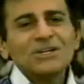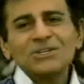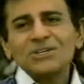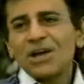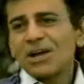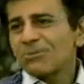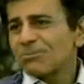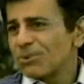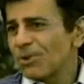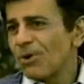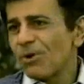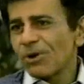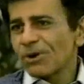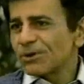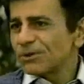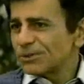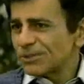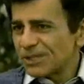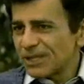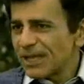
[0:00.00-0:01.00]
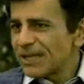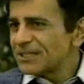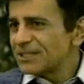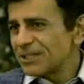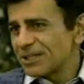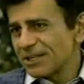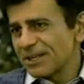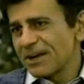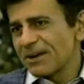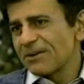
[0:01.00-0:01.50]
Chuck Bloor, who's
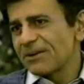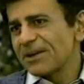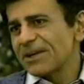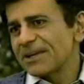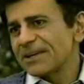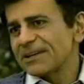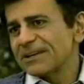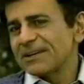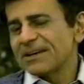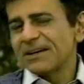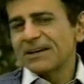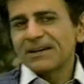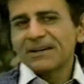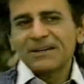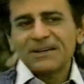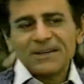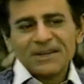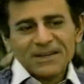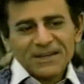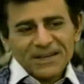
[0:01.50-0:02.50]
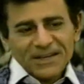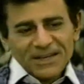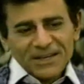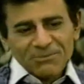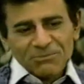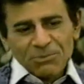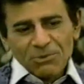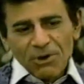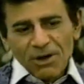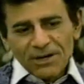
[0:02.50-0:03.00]
legendary
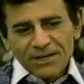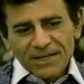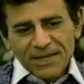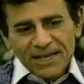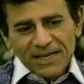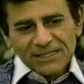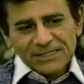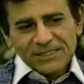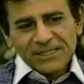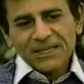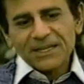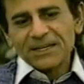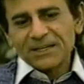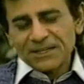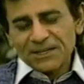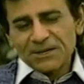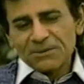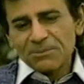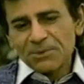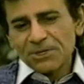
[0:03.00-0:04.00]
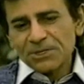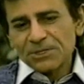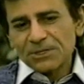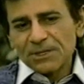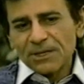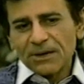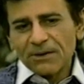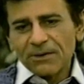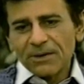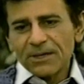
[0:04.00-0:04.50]
in broadcasting and in the
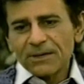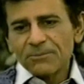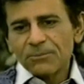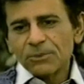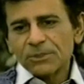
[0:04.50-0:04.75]
commercial area,